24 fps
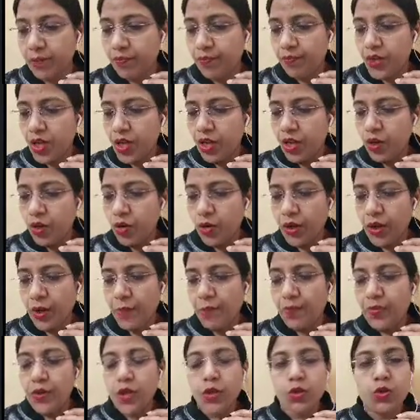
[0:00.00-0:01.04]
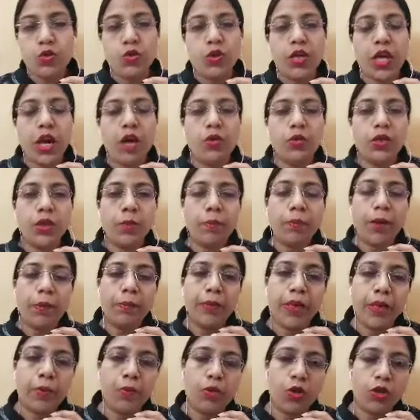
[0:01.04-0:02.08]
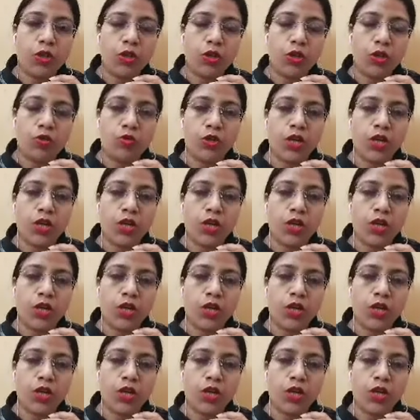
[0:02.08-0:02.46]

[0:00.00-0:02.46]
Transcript: Okay, So now the public prosecutor.